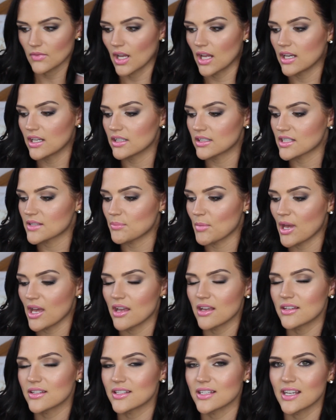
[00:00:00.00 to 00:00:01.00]
And it
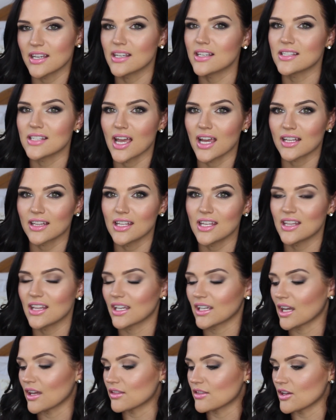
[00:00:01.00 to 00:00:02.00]
smells exactly
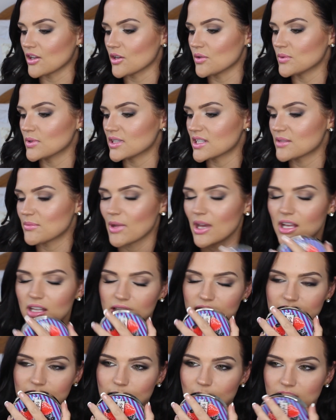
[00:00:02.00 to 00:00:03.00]
like I thought it would smell.
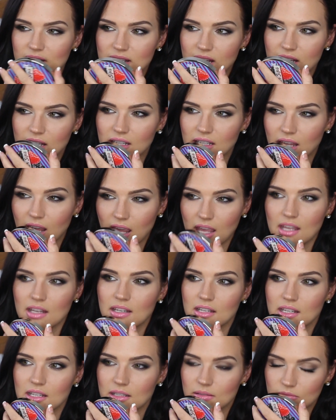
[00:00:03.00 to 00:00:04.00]
It smells like a
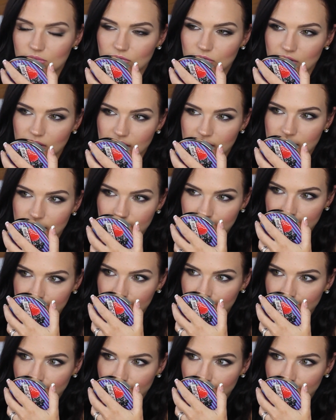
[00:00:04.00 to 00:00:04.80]
candy, really.